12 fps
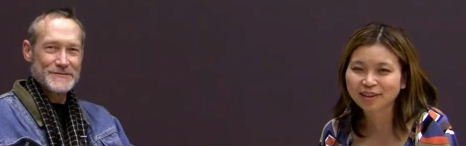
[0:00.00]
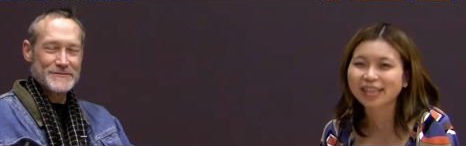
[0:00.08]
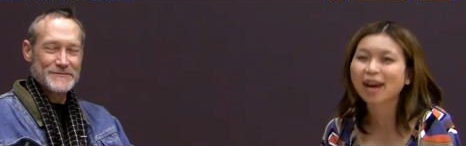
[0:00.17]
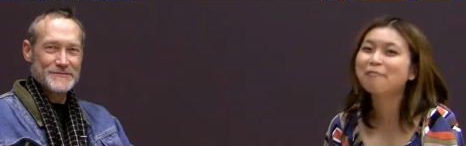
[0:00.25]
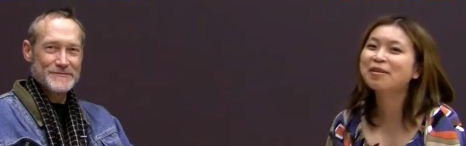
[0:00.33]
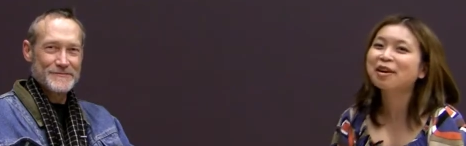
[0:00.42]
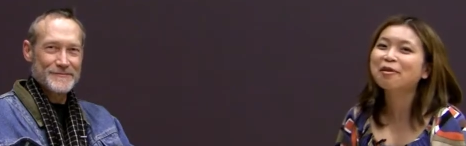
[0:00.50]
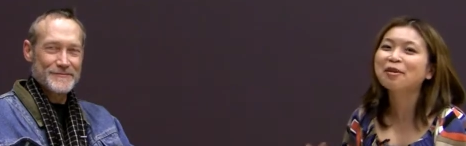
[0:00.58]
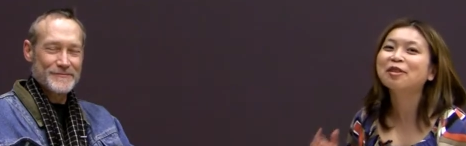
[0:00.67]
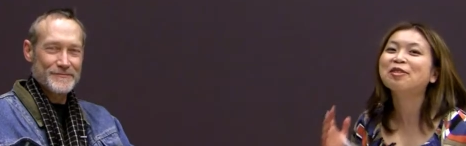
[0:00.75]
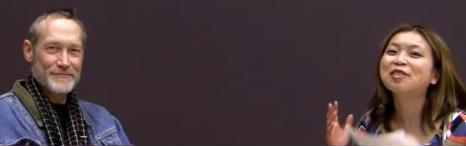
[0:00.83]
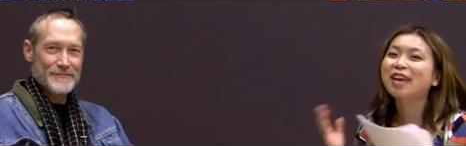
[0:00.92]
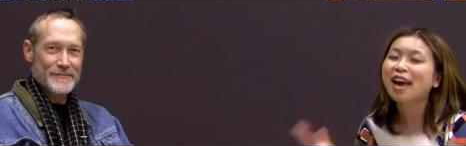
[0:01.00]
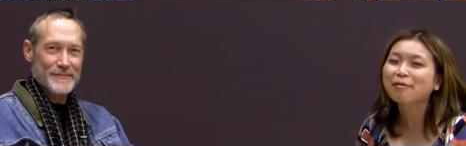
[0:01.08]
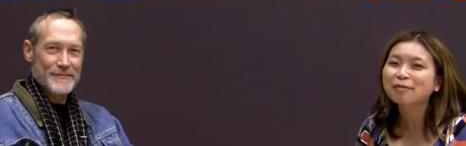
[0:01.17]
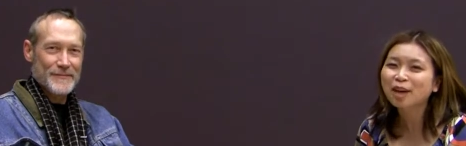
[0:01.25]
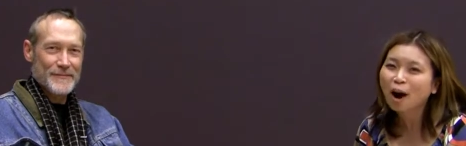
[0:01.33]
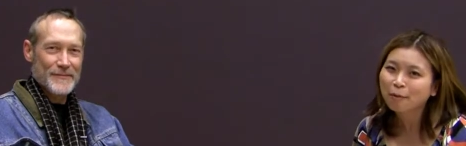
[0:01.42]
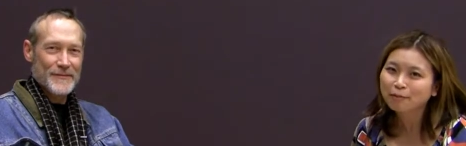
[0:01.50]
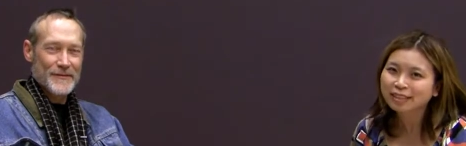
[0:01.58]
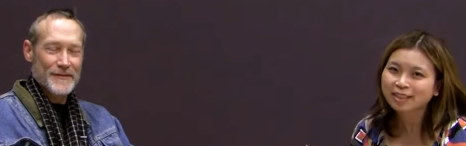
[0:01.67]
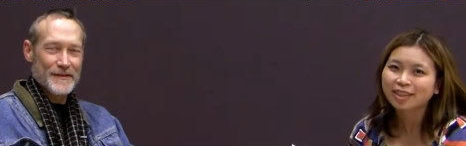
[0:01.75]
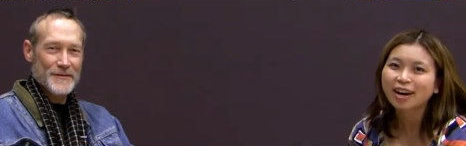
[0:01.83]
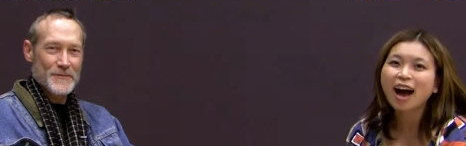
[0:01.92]
Speaker 1: Creek. I'm here with James
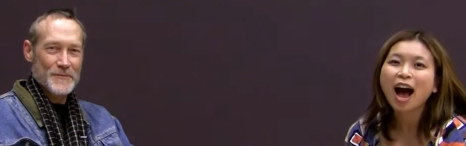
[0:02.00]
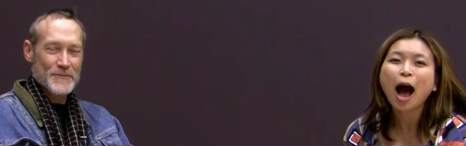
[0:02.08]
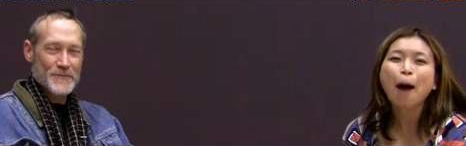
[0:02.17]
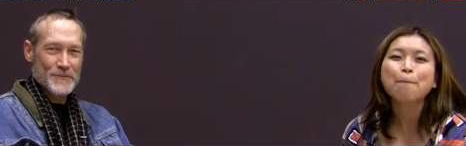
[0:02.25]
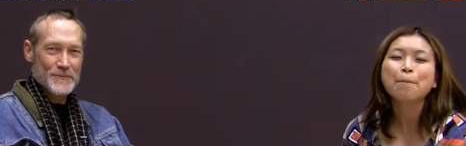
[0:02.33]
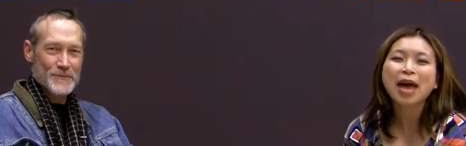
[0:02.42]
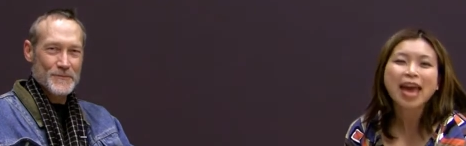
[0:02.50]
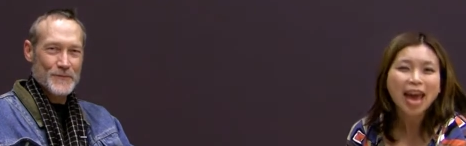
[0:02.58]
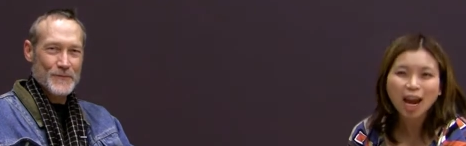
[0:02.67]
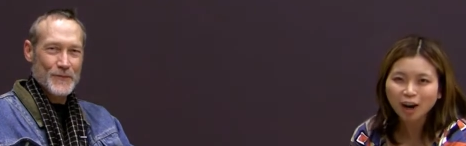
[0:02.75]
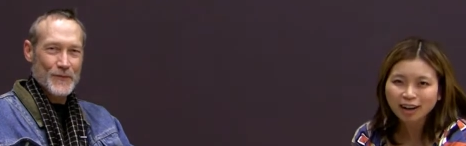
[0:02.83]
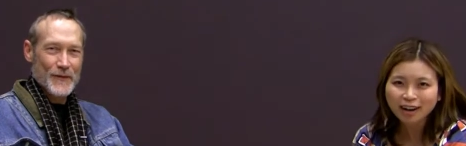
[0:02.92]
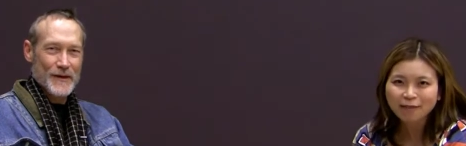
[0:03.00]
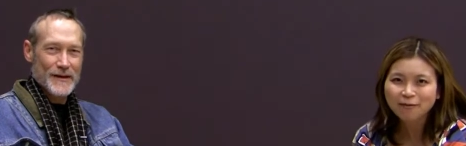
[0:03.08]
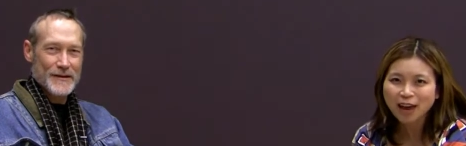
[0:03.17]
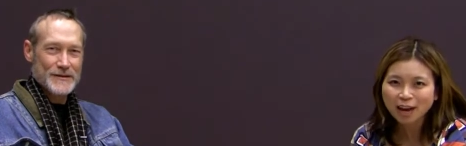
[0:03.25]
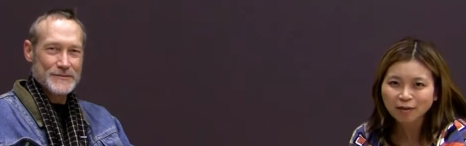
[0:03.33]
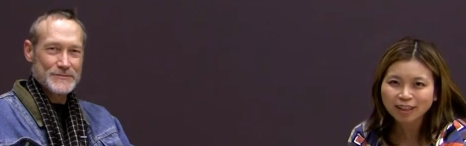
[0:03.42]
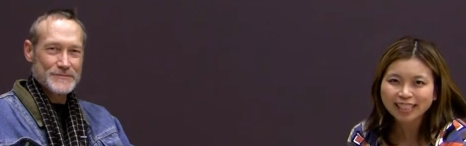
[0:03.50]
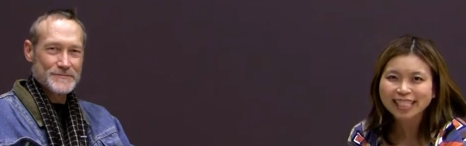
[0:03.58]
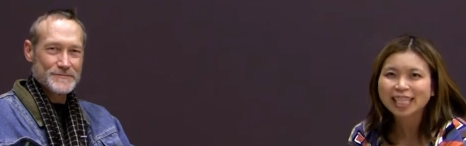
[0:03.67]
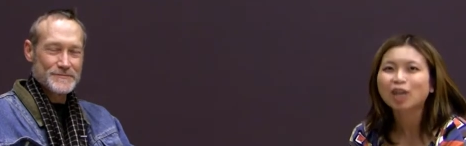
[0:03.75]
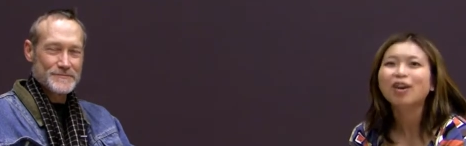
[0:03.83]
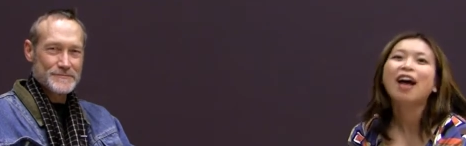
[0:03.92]
Carpenter, a Bay Area favorite
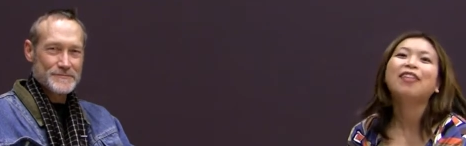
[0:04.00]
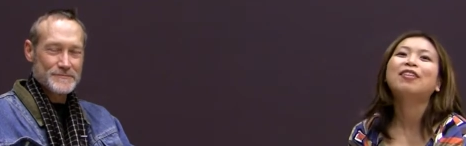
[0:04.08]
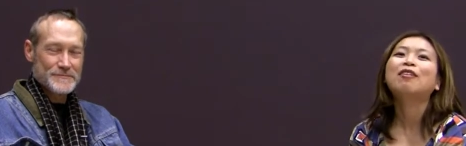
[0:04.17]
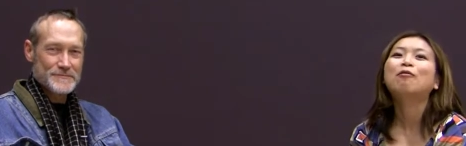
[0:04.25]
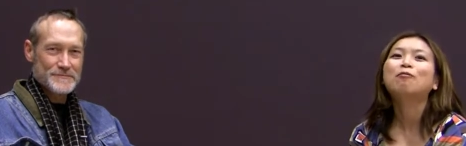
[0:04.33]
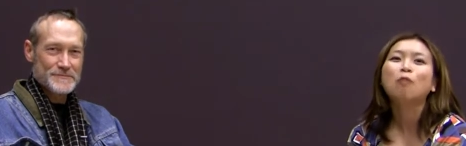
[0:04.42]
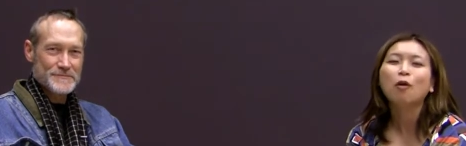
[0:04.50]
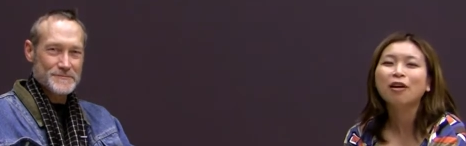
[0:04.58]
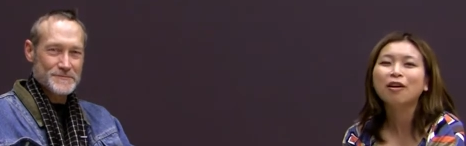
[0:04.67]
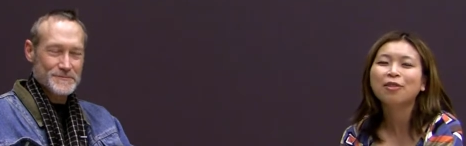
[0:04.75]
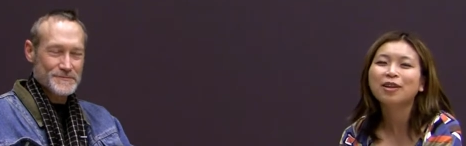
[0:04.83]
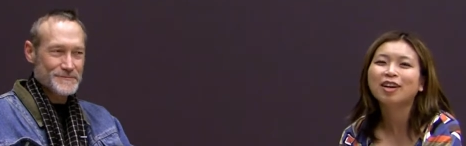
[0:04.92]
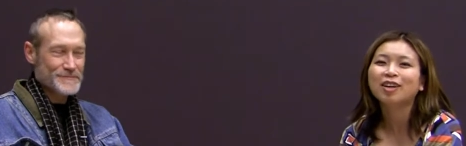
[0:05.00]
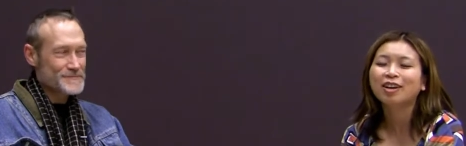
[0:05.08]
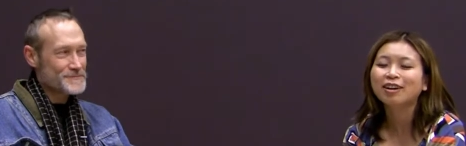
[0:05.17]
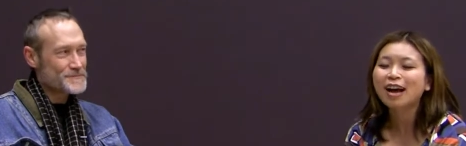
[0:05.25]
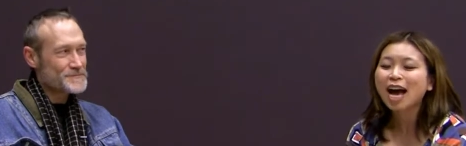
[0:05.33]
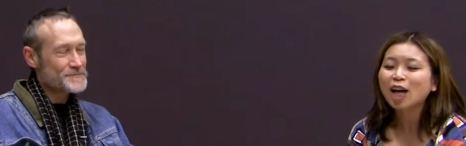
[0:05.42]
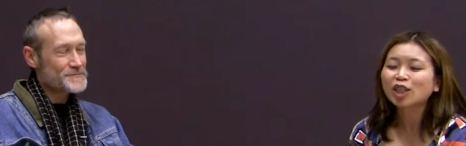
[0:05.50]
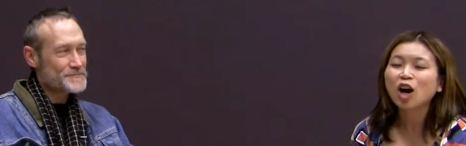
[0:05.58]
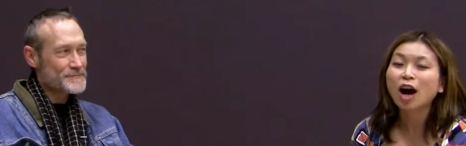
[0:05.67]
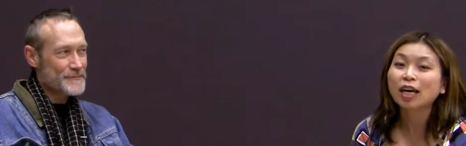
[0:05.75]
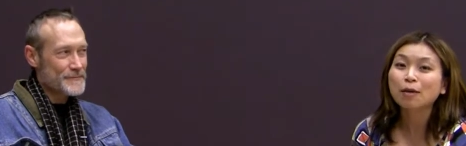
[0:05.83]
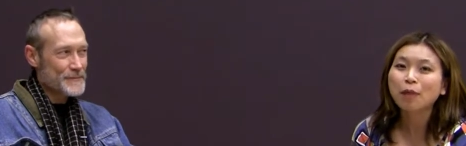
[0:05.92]
here at the Aurora Theater,
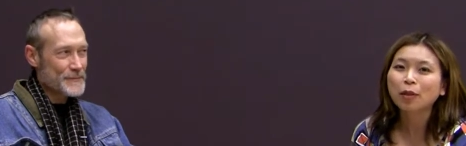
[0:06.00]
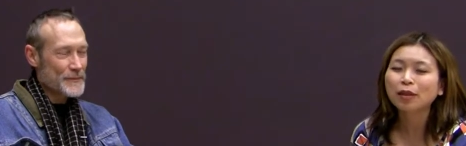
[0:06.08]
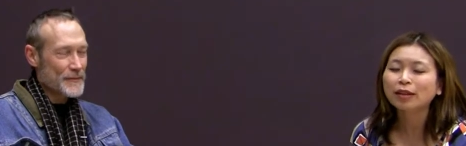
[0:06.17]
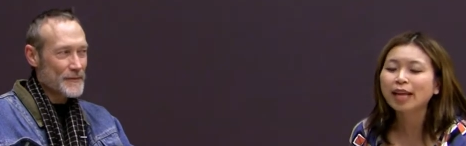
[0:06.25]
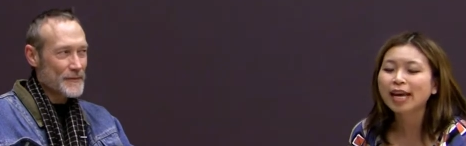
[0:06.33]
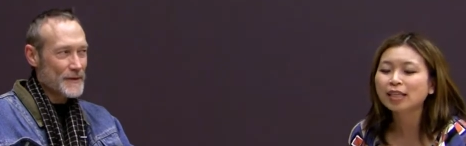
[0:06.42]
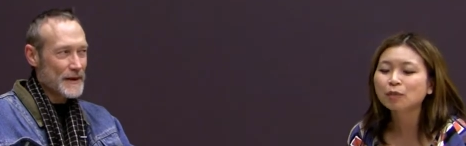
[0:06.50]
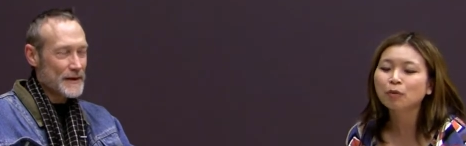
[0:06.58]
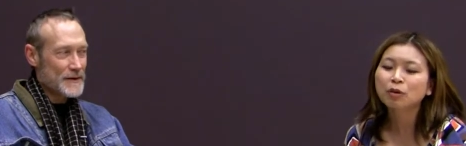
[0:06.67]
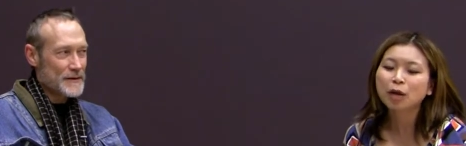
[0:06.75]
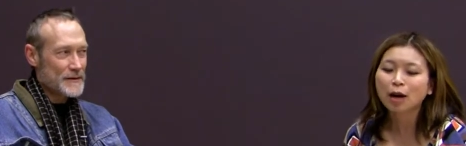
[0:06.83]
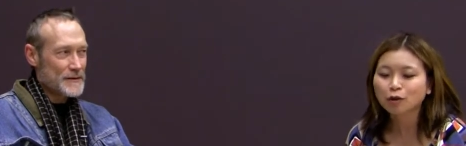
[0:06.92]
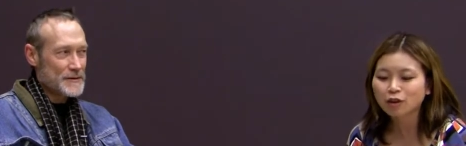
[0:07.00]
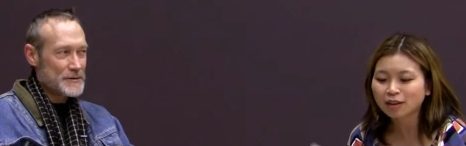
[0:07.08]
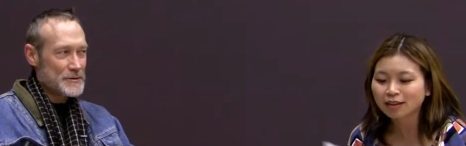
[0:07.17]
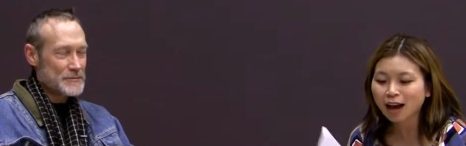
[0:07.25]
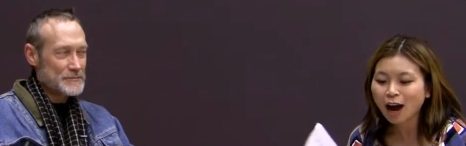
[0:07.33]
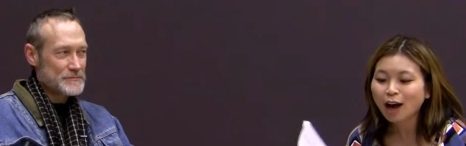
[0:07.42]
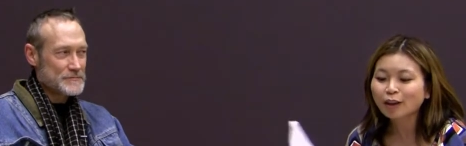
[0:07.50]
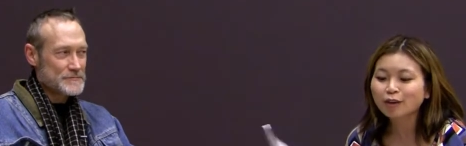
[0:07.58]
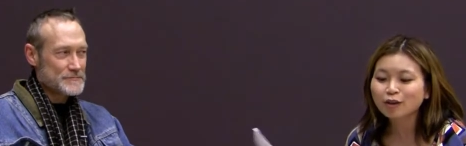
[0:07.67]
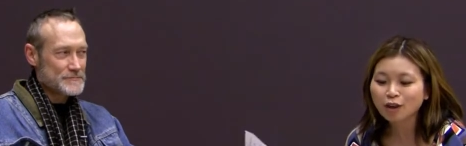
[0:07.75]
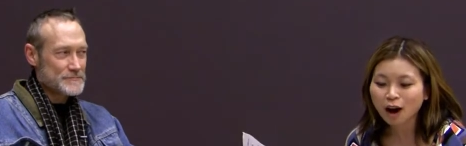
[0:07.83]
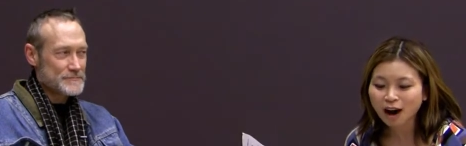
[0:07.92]
talking about the latest production,
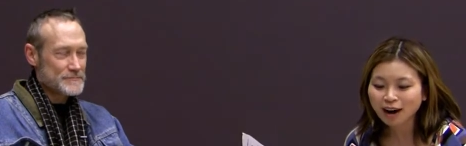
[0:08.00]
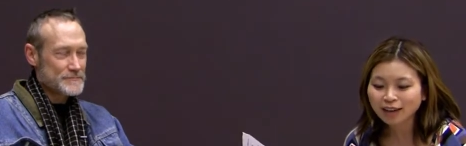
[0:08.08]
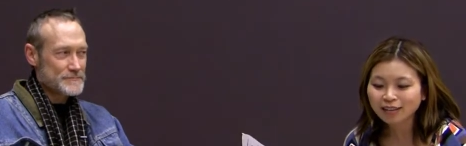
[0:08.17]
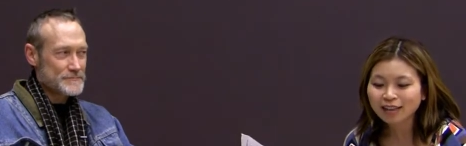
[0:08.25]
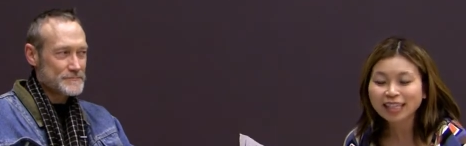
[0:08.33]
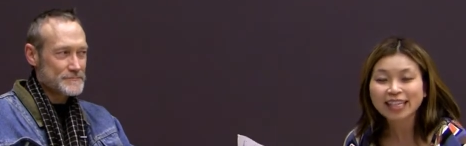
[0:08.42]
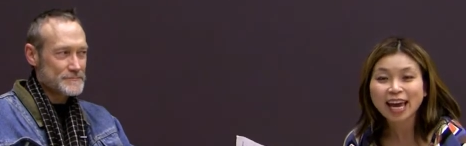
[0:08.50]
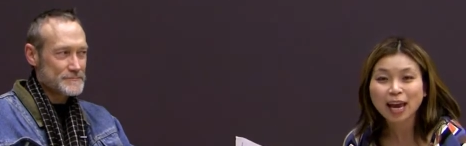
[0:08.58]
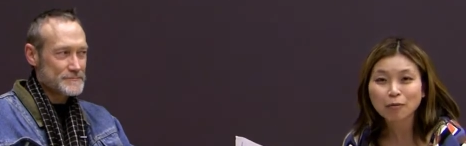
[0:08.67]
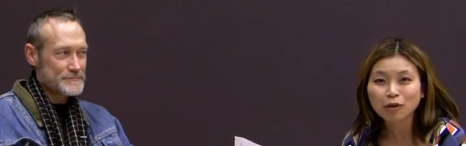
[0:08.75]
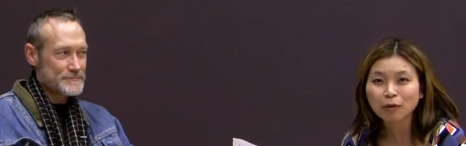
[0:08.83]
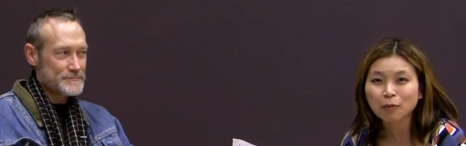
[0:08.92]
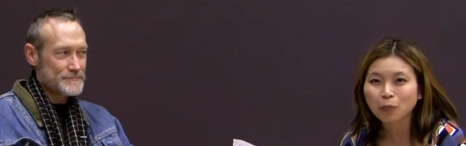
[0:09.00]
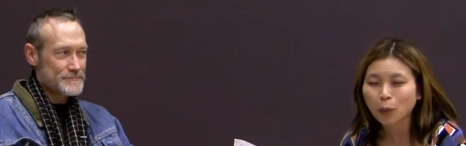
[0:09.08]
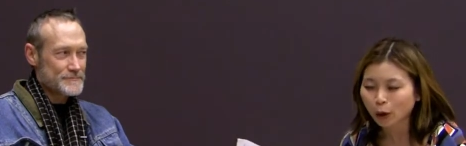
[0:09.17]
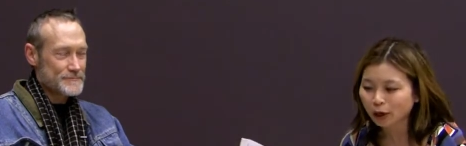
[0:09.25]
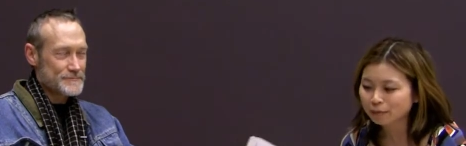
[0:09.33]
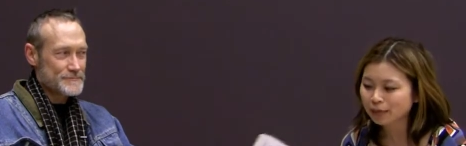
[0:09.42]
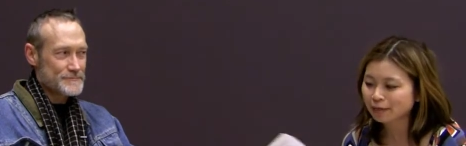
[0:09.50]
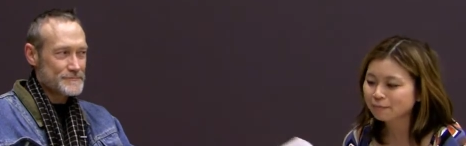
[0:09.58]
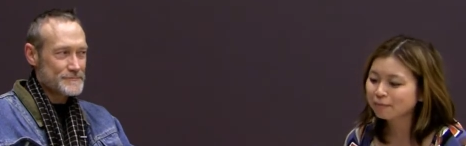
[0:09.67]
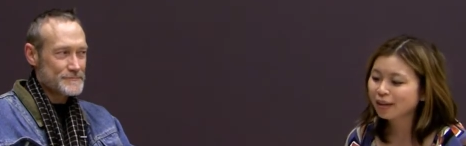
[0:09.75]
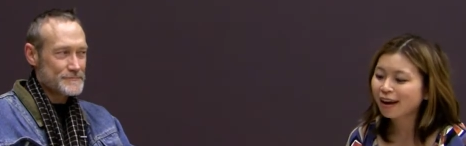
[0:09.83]
John Gabriel Borkman.